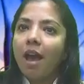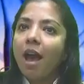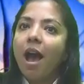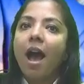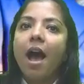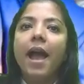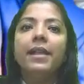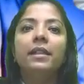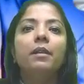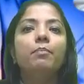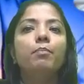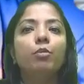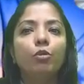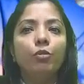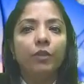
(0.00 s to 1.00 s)
Either
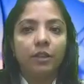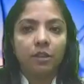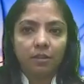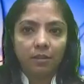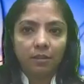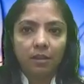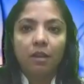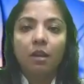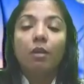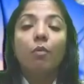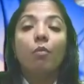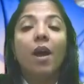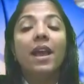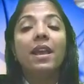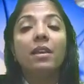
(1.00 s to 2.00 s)
prove it.
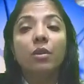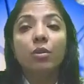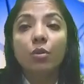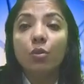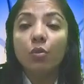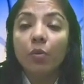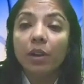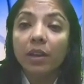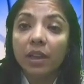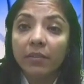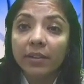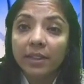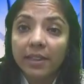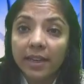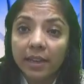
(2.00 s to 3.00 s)
Why you were
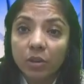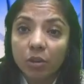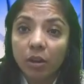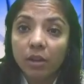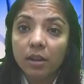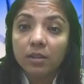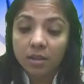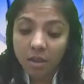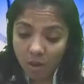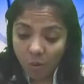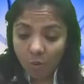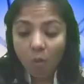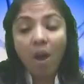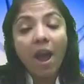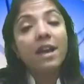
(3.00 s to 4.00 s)
given $10?
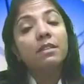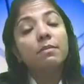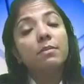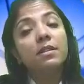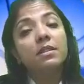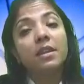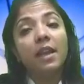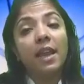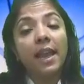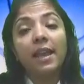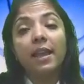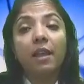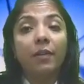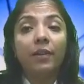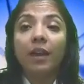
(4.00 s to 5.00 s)
Why is Mr. A
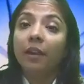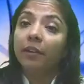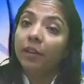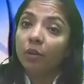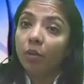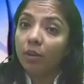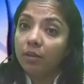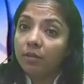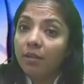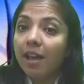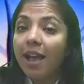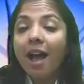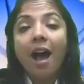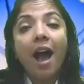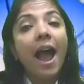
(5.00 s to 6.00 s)
given $100?
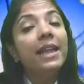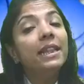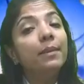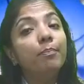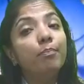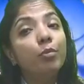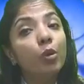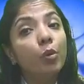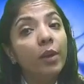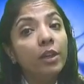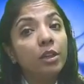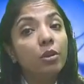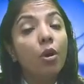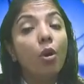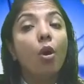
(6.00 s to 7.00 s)
Either prove it
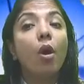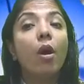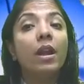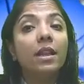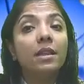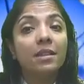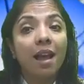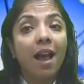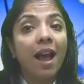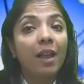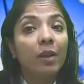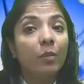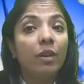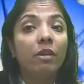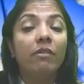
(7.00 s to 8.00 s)
or else I
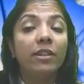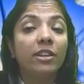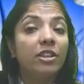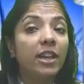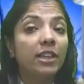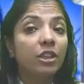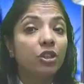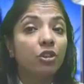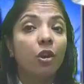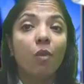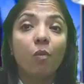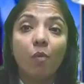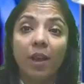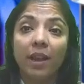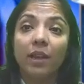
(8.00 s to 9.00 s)
will reject your
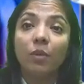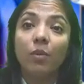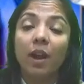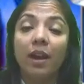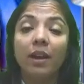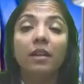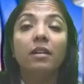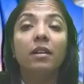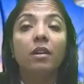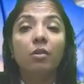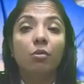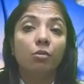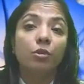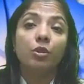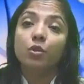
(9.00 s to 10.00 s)
value under
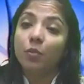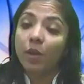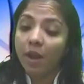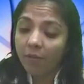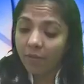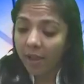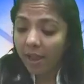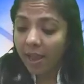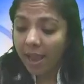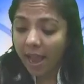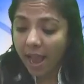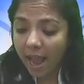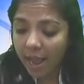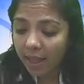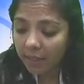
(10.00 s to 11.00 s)
Rule 12,
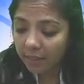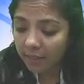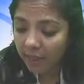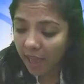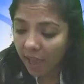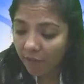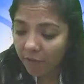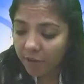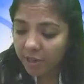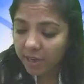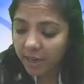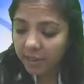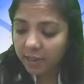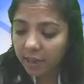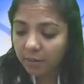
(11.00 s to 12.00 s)
and they have
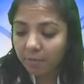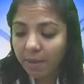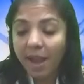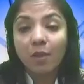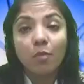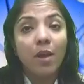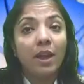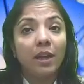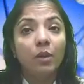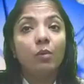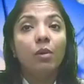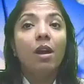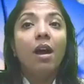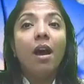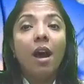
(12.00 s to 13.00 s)
rejected my value
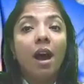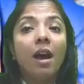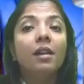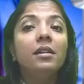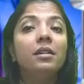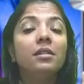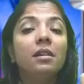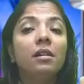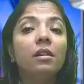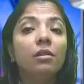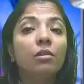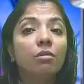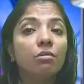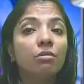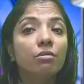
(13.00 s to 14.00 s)
under
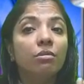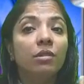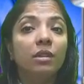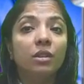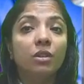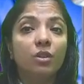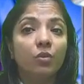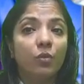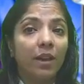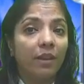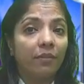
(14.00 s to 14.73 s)
Rule 12.